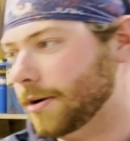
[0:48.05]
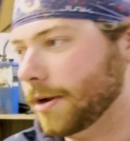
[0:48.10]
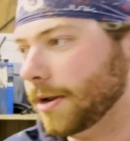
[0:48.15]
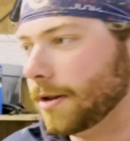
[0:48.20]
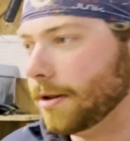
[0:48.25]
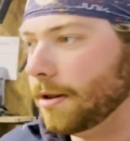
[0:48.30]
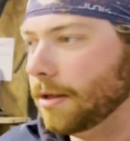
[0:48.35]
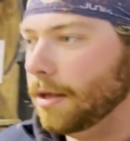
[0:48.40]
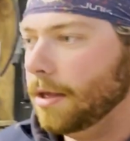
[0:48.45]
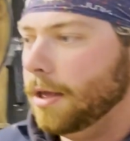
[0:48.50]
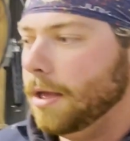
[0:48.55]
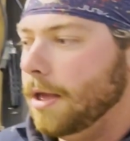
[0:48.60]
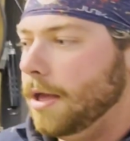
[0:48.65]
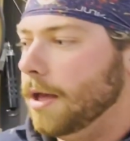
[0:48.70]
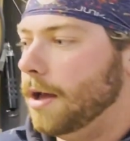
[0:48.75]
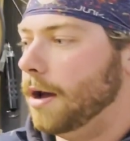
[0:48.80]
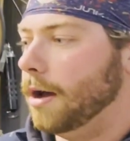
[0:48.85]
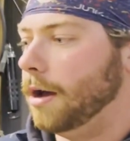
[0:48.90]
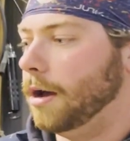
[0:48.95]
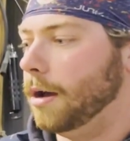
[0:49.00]
it.
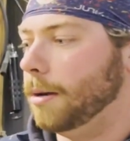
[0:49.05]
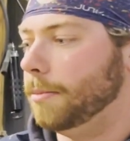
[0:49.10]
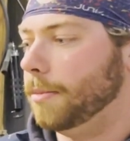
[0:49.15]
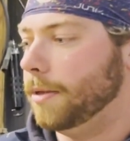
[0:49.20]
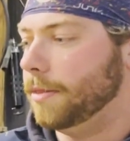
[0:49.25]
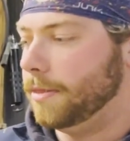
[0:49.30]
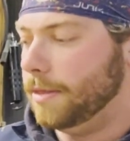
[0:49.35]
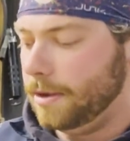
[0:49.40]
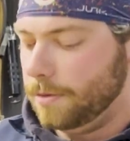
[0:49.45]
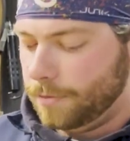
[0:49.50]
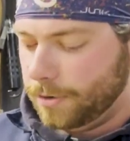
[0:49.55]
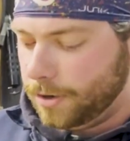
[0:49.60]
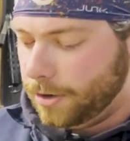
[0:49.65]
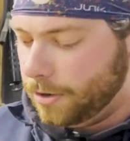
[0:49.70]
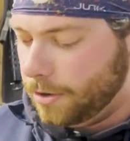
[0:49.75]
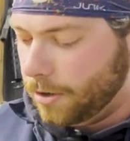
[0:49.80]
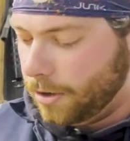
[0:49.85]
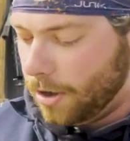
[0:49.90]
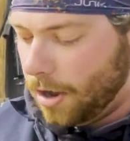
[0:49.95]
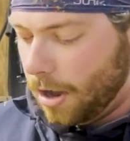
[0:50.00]
And then we're gonna
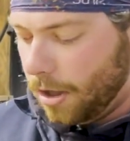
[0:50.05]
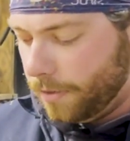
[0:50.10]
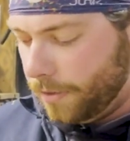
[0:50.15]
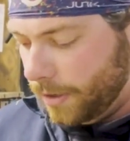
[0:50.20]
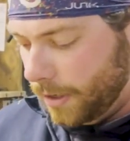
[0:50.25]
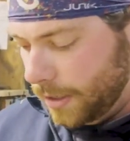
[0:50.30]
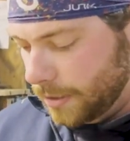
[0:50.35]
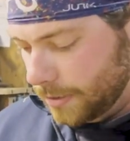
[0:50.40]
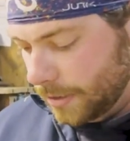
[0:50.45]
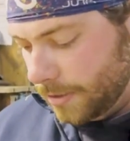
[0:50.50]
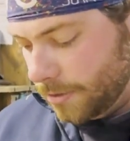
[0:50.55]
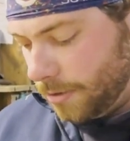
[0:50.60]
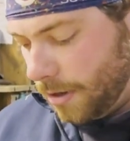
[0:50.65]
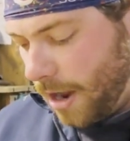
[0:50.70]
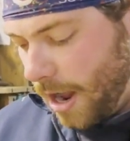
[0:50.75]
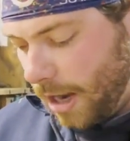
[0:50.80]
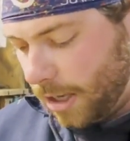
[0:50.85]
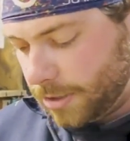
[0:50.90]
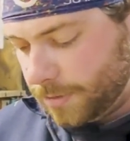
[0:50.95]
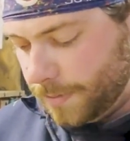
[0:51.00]
hook all these. These are
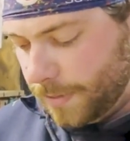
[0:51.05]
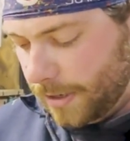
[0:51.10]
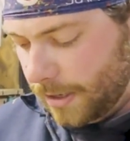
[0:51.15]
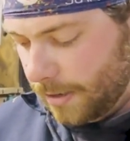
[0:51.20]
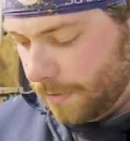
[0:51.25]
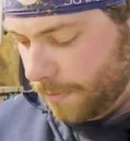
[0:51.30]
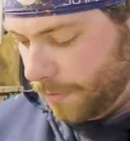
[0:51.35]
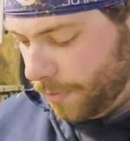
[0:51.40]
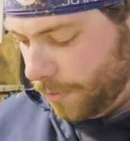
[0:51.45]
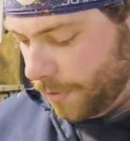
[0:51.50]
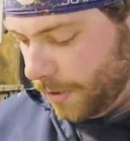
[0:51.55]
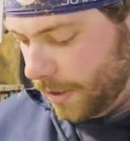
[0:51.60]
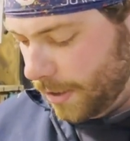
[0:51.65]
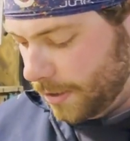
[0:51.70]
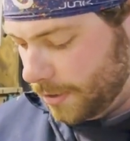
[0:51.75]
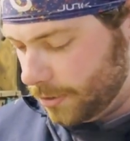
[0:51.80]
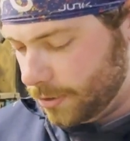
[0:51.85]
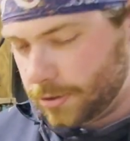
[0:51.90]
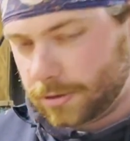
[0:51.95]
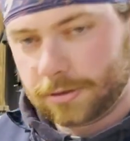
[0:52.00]
Aux Beam
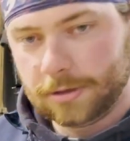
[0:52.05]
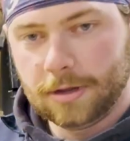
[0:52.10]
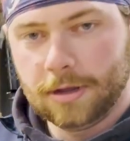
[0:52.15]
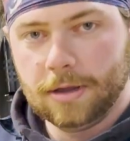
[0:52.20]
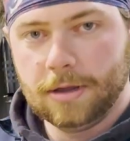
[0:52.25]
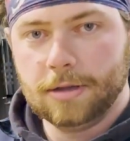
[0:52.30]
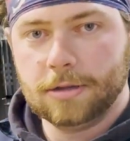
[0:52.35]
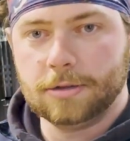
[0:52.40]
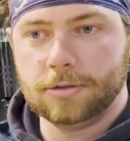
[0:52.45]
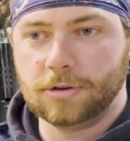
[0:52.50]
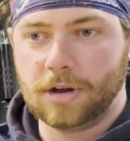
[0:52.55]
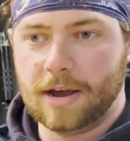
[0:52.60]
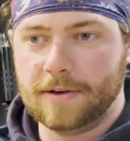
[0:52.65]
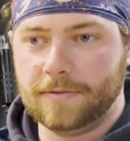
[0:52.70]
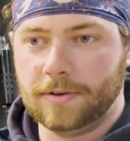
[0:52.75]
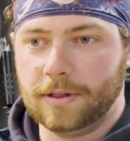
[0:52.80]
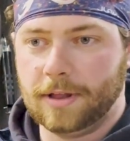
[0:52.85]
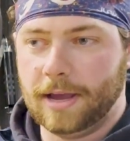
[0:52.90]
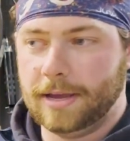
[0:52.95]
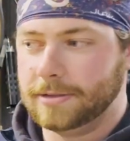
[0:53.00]
3-inch
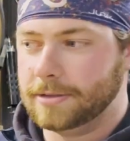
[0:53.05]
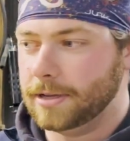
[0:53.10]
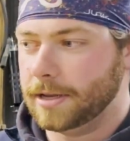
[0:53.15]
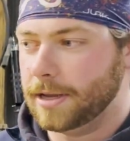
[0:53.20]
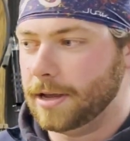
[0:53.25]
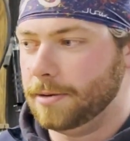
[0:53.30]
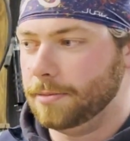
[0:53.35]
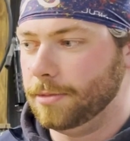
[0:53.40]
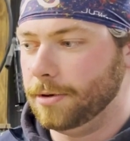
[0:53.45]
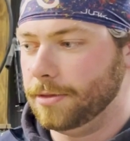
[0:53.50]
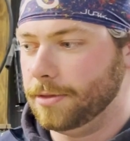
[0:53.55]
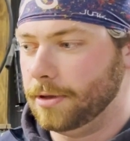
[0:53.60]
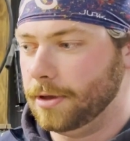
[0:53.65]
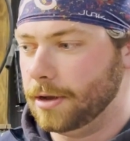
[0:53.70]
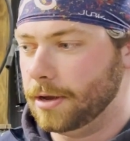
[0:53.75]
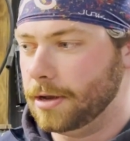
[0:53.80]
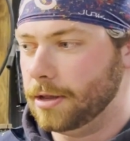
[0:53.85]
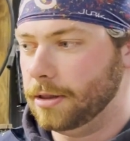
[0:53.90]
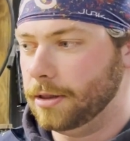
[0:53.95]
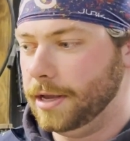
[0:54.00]
driving lights. They come with a
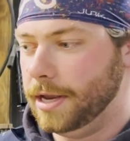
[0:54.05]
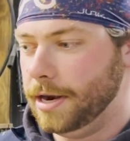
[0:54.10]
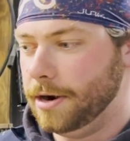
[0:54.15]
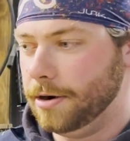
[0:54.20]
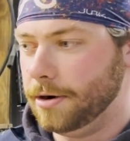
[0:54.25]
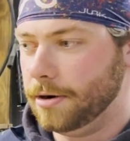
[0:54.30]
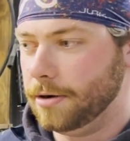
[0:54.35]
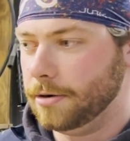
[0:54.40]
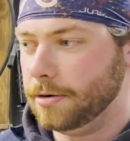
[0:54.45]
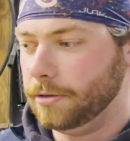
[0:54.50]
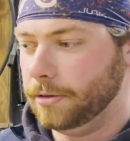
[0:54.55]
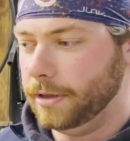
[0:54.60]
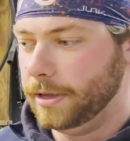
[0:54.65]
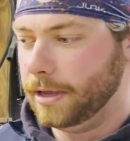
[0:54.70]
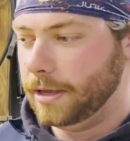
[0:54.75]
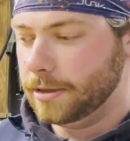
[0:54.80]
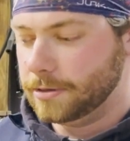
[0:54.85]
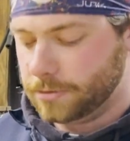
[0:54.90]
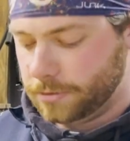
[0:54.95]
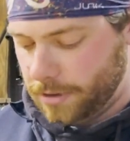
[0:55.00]
clear
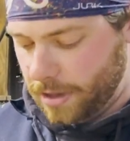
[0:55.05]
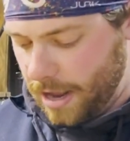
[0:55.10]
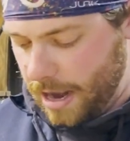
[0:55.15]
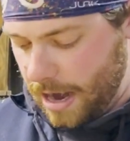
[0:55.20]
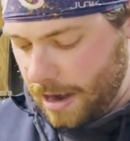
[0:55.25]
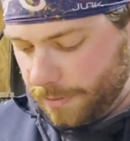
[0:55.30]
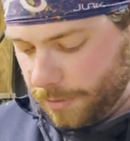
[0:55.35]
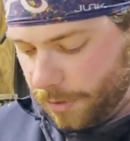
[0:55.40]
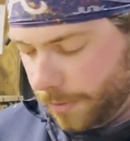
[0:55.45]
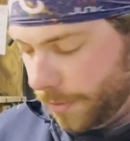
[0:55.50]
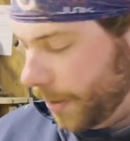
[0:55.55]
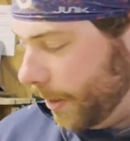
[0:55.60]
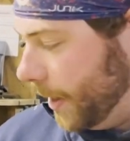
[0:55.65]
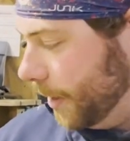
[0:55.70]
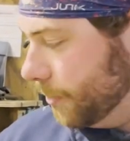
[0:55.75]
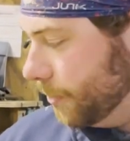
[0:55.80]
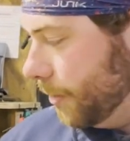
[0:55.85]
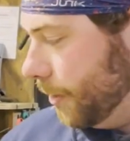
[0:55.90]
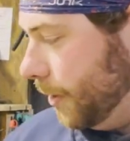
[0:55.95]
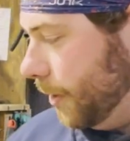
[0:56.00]
lens or the amber
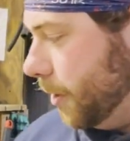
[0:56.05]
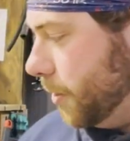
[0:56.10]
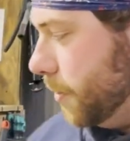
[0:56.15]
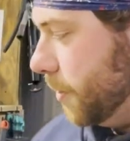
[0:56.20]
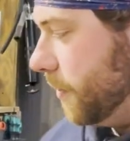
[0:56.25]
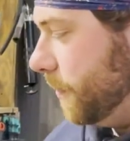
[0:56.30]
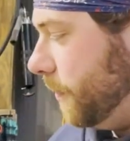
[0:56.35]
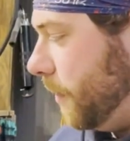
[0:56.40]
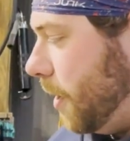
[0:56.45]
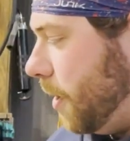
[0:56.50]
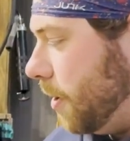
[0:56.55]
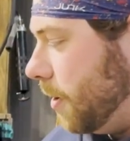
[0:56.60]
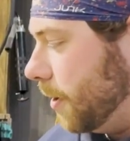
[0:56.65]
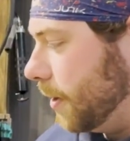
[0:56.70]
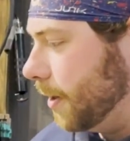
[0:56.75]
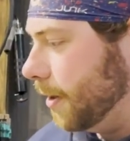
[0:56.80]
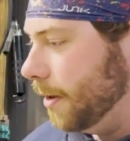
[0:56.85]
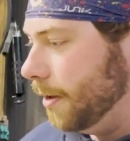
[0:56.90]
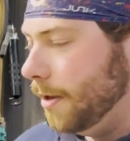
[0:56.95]
because we're gonna use them as fog.